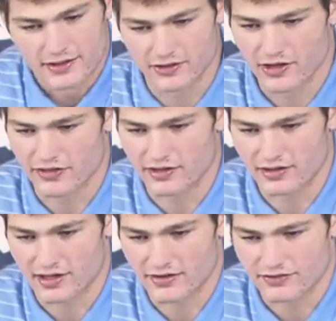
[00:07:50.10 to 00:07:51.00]
know, I
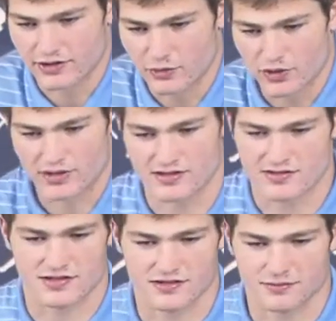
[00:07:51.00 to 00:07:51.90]
think kind of, you know, working as a
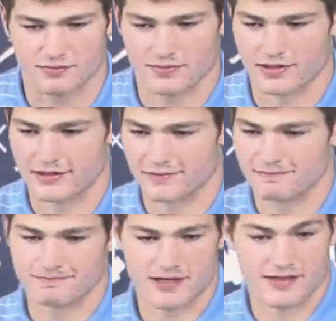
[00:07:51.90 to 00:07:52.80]
system,
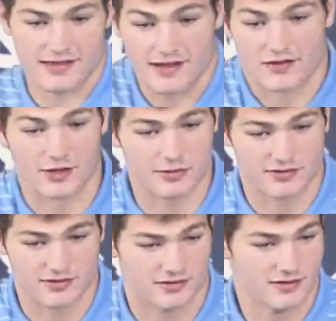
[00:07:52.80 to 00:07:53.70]
I think it'll help
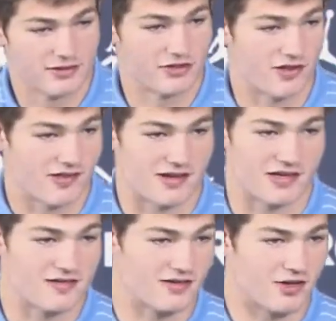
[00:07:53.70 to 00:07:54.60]
because just like
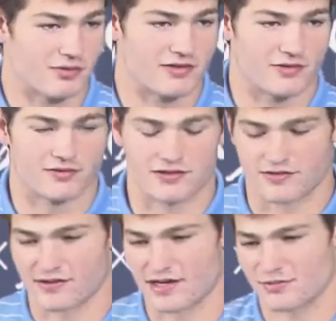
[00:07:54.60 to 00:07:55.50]
tight ends, they all bring their
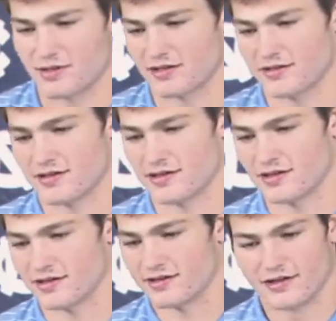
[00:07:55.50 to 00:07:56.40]
different aspect. And,
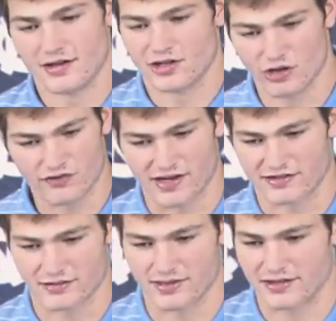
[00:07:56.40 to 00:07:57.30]
you know, we'll find
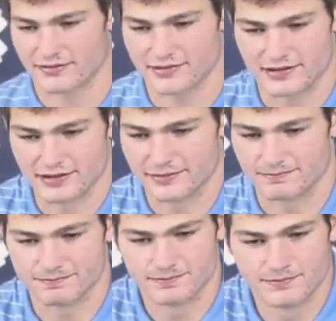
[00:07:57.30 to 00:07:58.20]
something
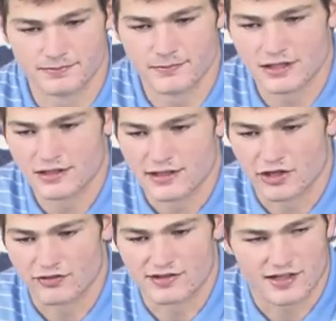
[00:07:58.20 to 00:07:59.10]
out.
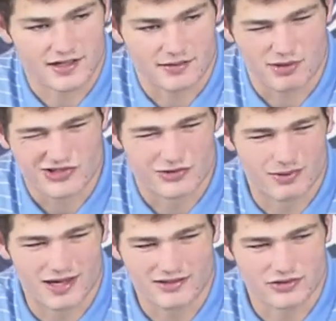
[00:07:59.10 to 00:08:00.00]
You know, VTech kind of pressured the
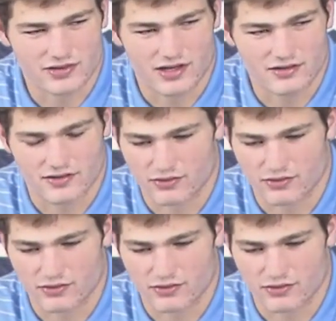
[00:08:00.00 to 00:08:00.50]
box, so it's kind of tough